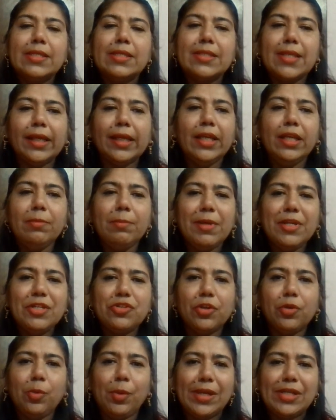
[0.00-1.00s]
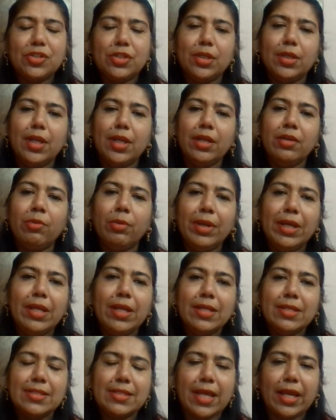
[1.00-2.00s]
Second major question in
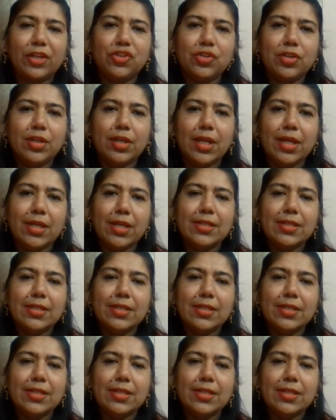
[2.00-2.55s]
reading section